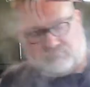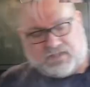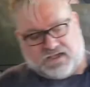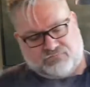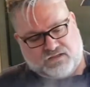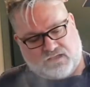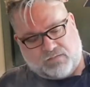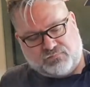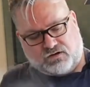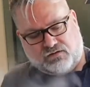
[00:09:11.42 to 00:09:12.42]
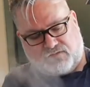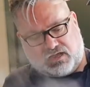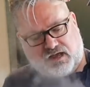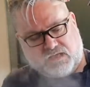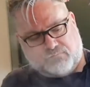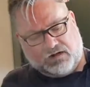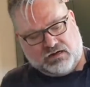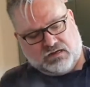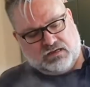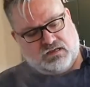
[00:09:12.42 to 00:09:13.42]
half a cup, third of a cup
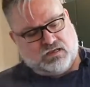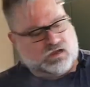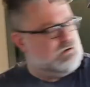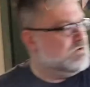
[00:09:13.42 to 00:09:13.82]
of